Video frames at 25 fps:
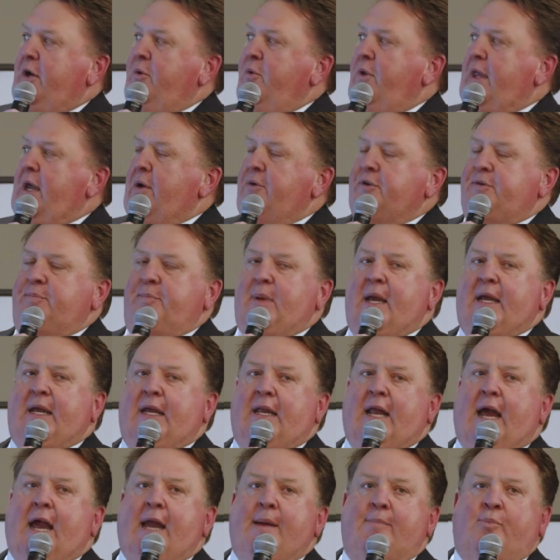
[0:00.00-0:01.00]
Well, that was back
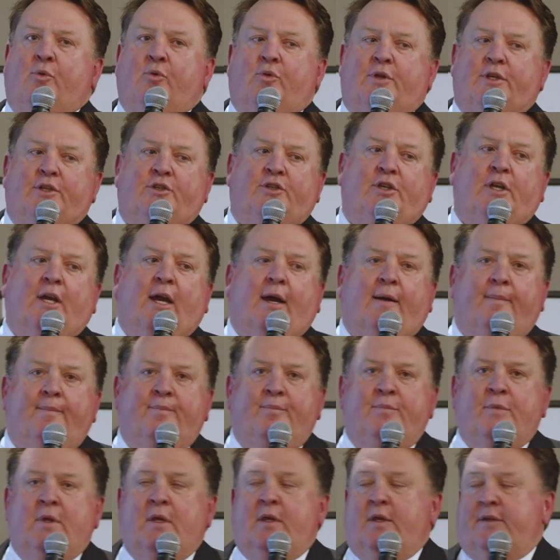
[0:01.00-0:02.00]
in April this year.
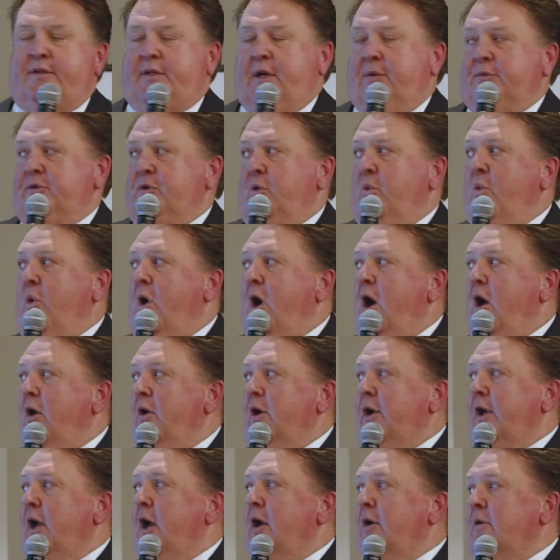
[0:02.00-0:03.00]
So that was a while
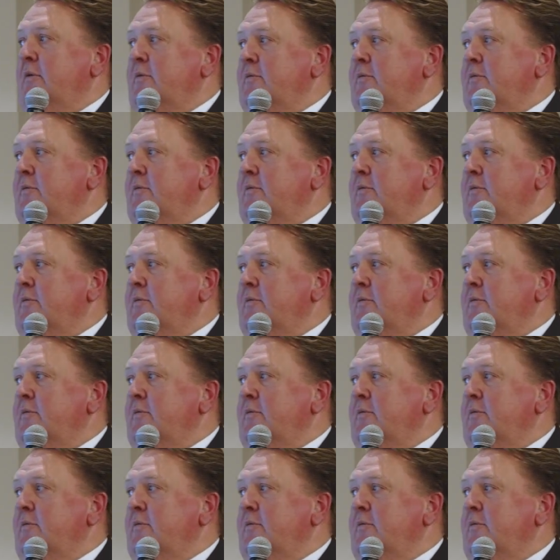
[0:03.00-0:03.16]
ago.